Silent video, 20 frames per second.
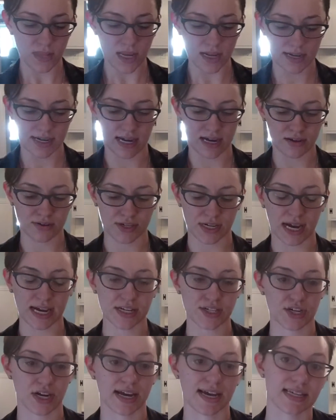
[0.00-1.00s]
Now
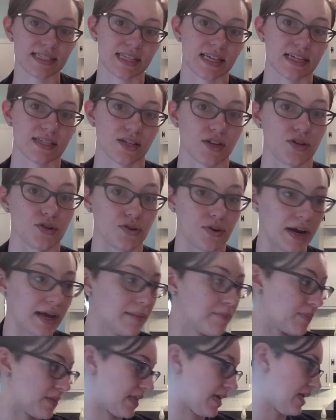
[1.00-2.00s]
DiGize is a
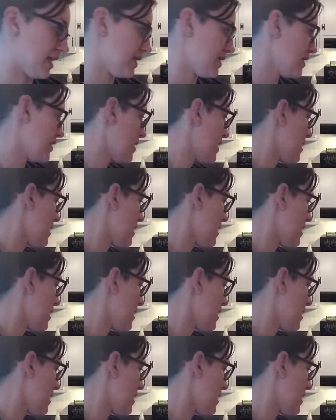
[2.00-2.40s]
great blend,